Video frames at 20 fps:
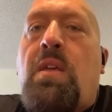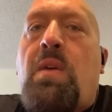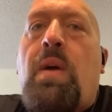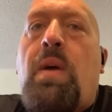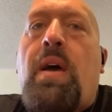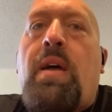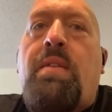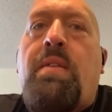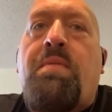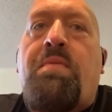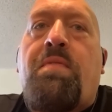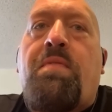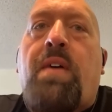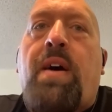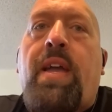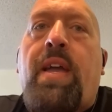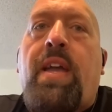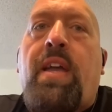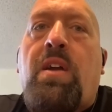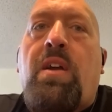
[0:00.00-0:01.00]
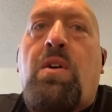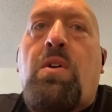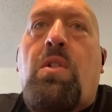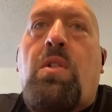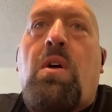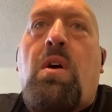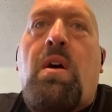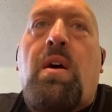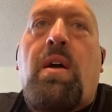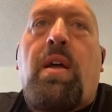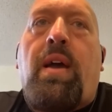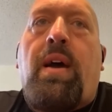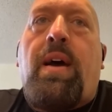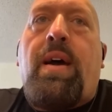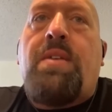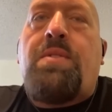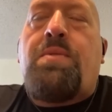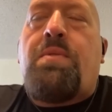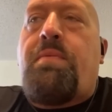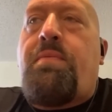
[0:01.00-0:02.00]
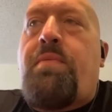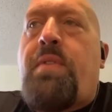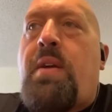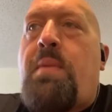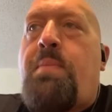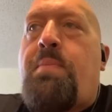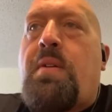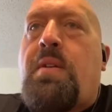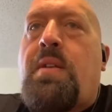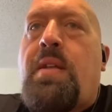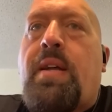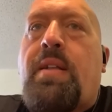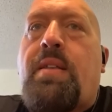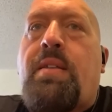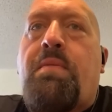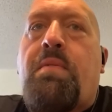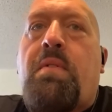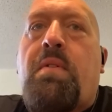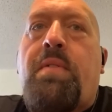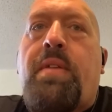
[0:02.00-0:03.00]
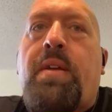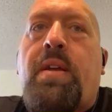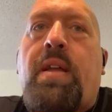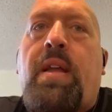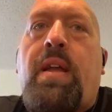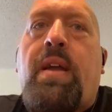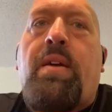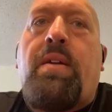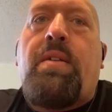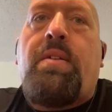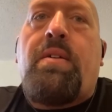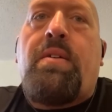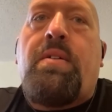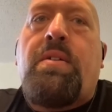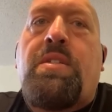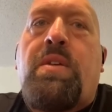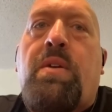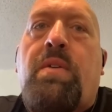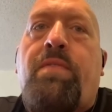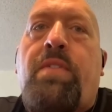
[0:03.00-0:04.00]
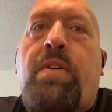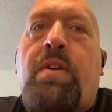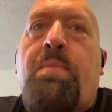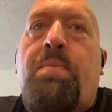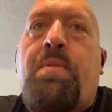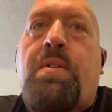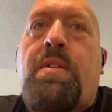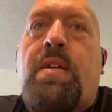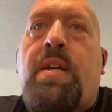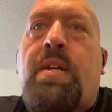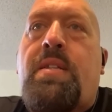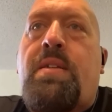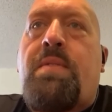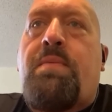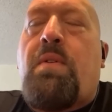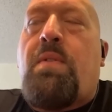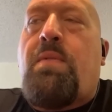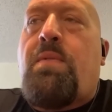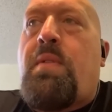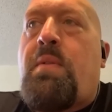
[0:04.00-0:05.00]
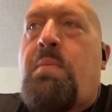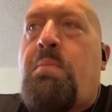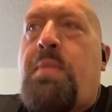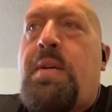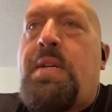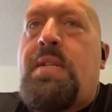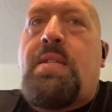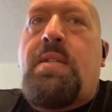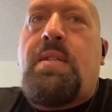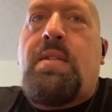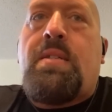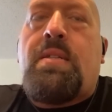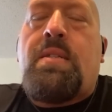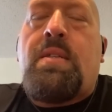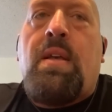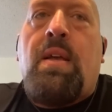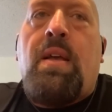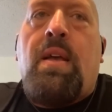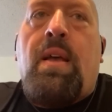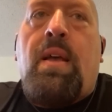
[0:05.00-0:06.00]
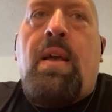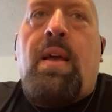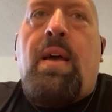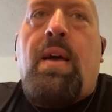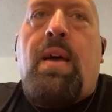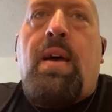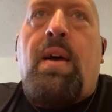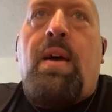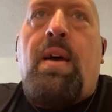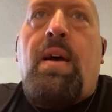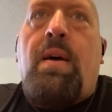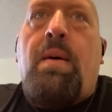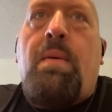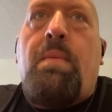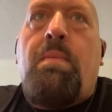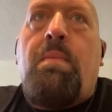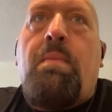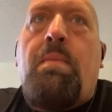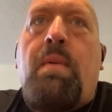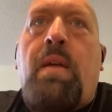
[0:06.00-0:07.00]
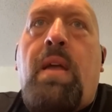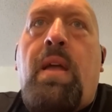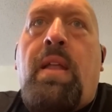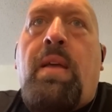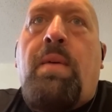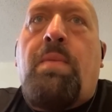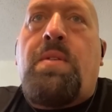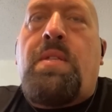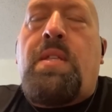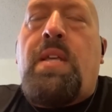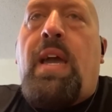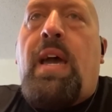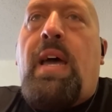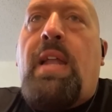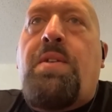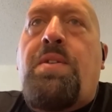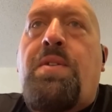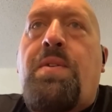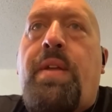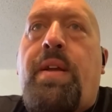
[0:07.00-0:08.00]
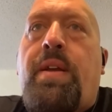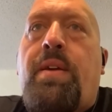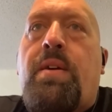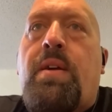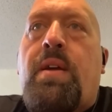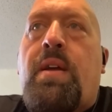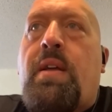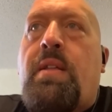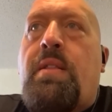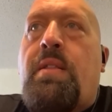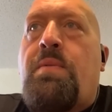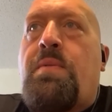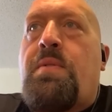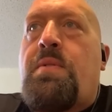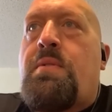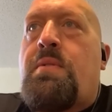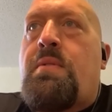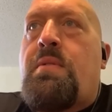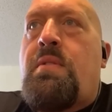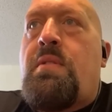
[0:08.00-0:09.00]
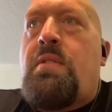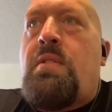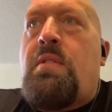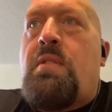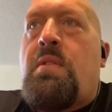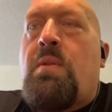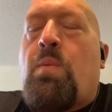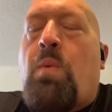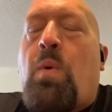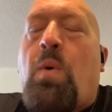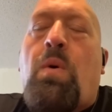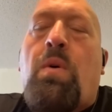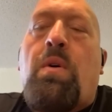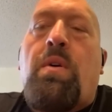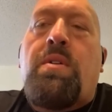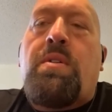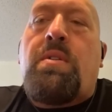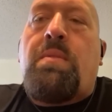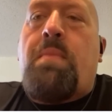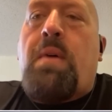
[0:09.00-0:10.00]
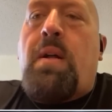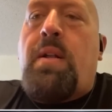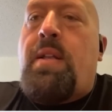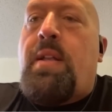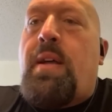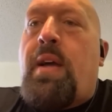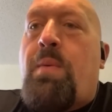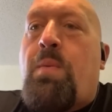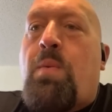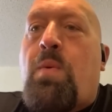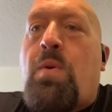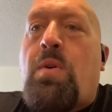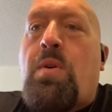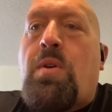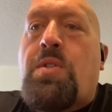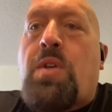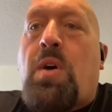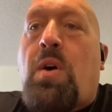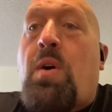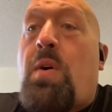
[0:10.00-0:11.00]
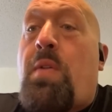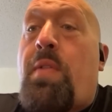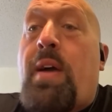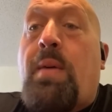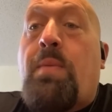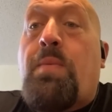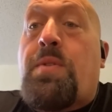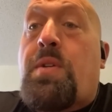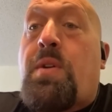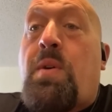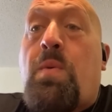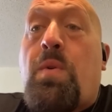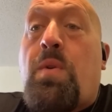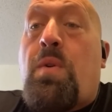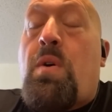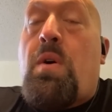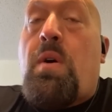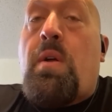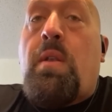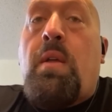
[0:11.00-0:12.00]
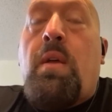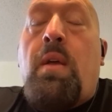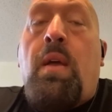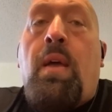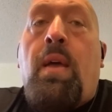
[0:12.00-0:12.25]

You had to fight and claw. Guys were very protective over their characters. They're very protective over the business, um, and it was the Attitude Era, and there was the wars and Monday Night Wars. All that was going on.